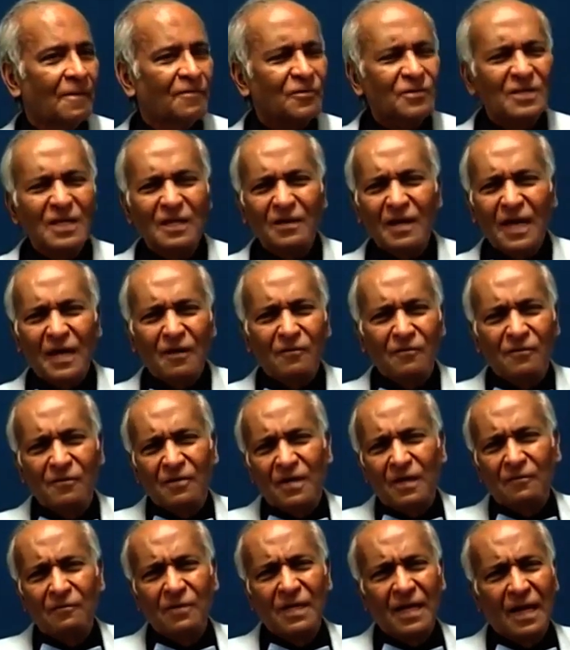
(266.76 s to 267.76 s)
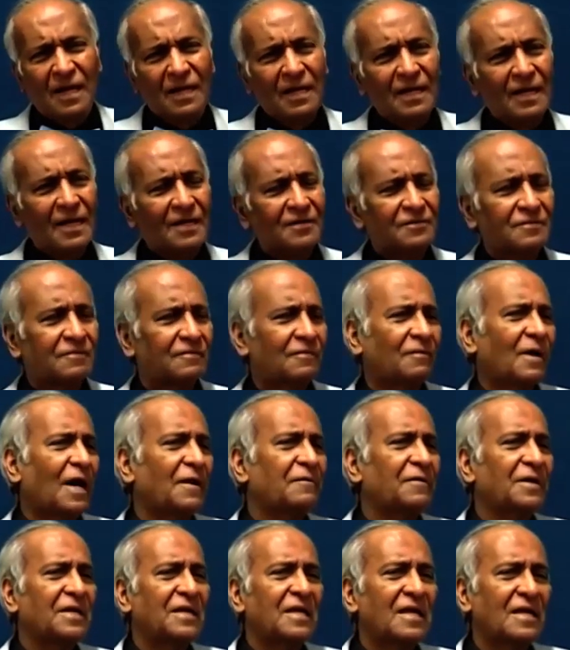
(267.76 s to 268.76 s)
So these are kind of lovely ideas
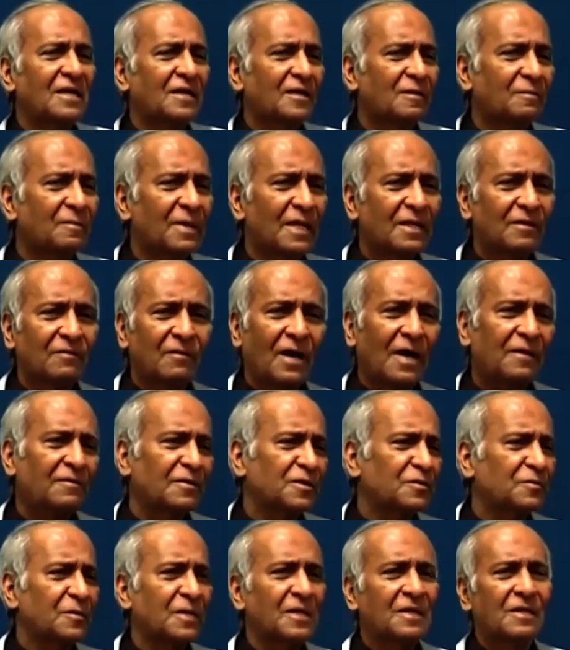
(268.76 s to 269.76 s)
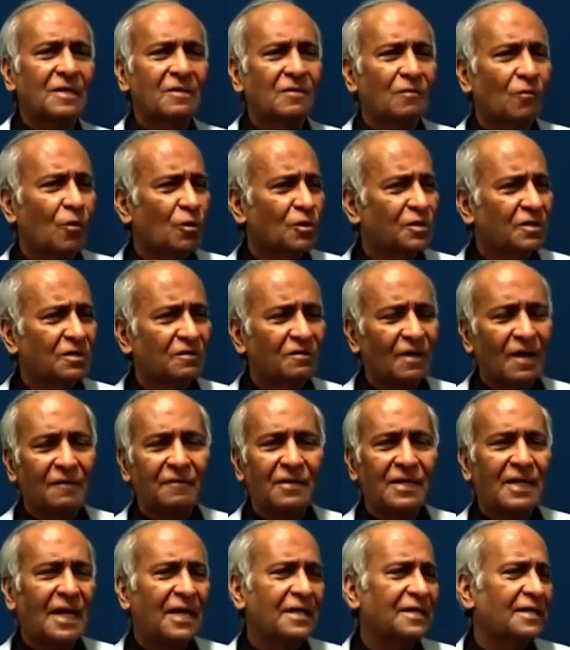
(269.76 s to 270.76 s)
why we tinkle bell, why we sprinkle water, why
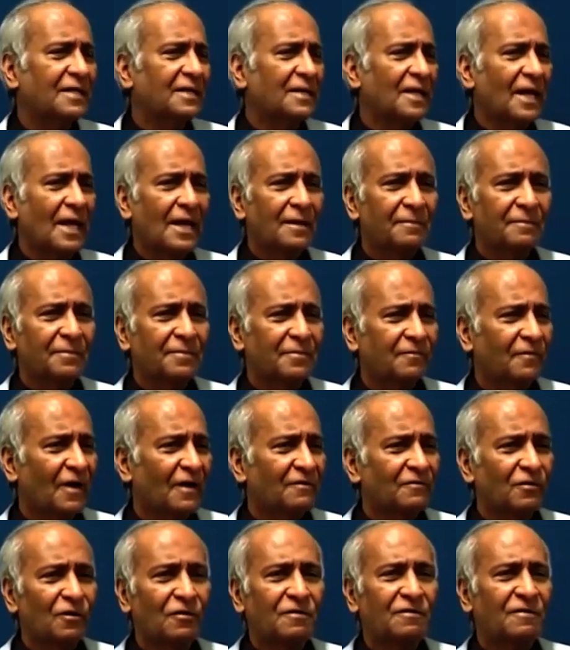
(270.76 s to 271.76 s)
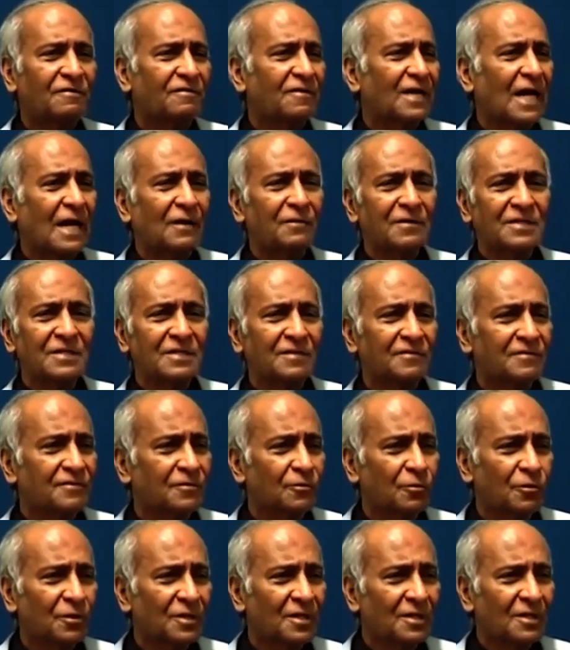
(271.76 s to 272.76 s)
we light a lamp, why we offer flowers and
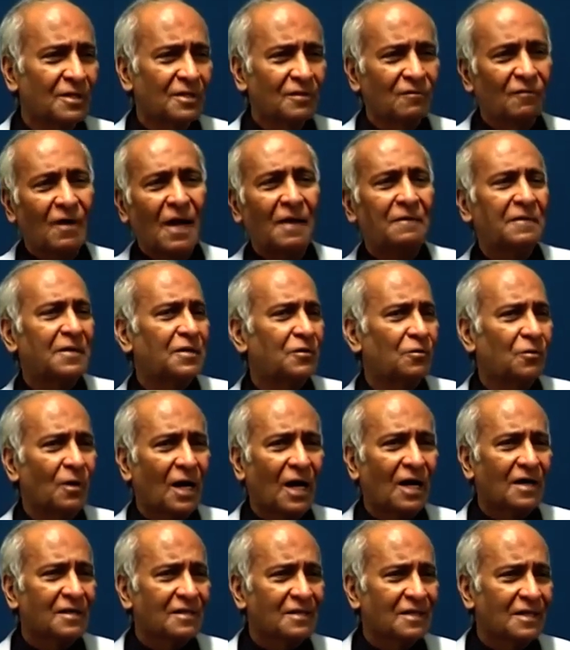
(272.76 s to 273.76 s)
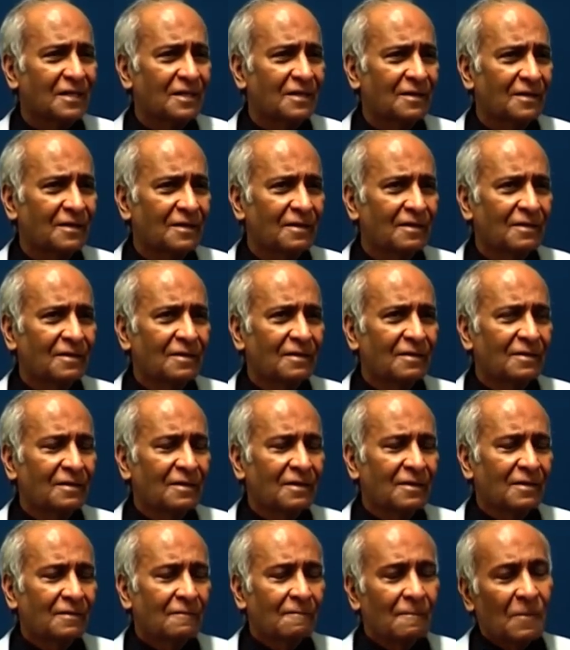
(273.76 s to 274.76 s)
food, why we do arti.
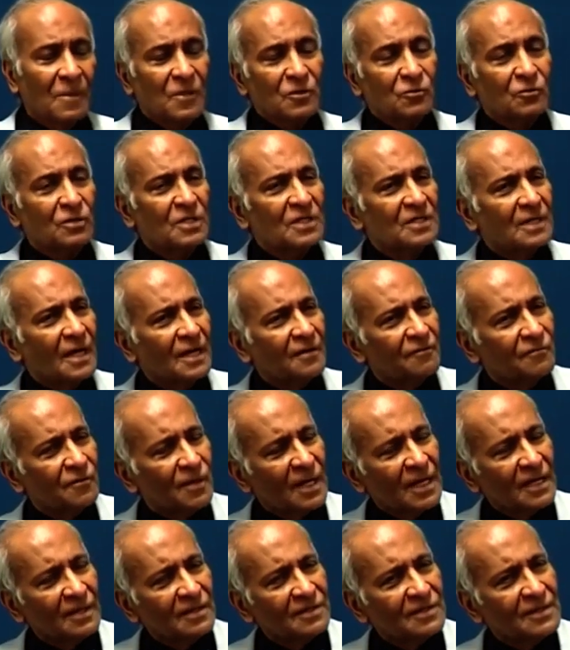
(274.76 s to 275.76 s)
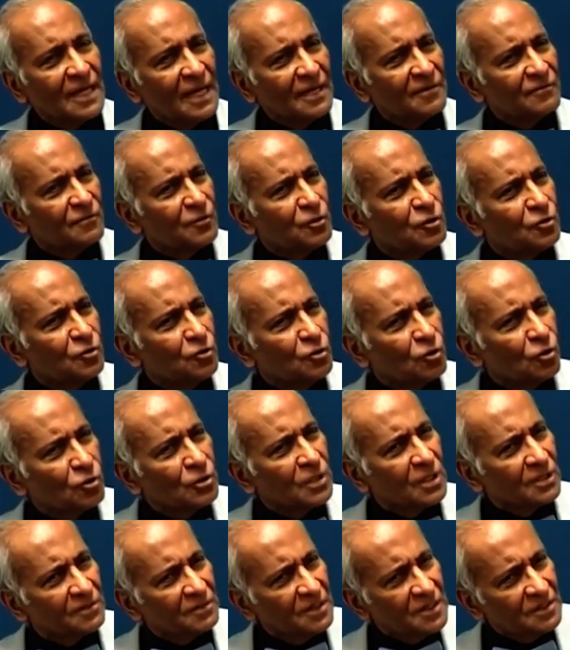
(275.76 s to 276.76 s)
So these are, if you like, it's nice for you to
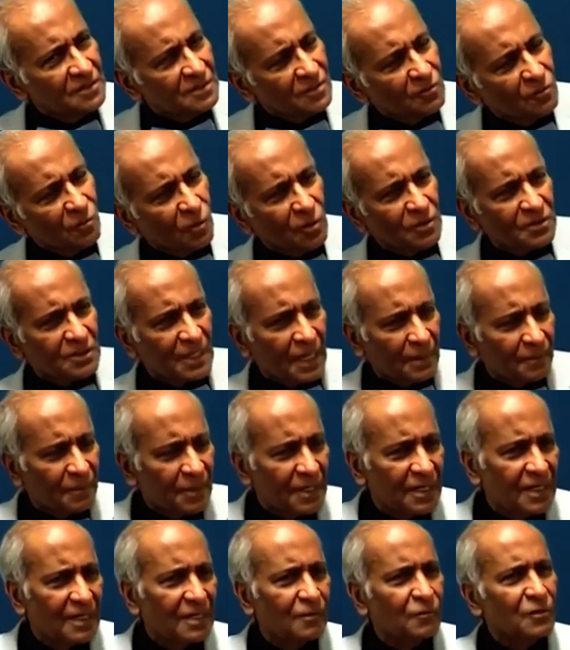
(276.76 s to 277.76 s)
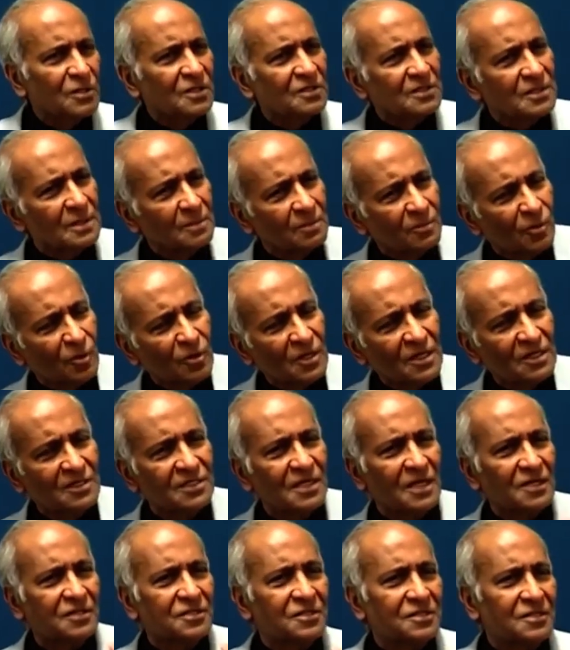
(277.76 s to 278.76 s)
know the reason what's happening and what's a symbolic
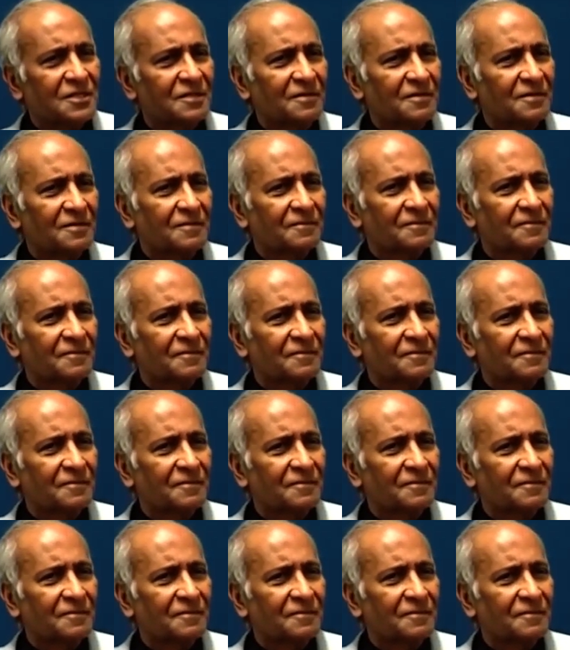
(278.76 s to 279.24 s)
gesture.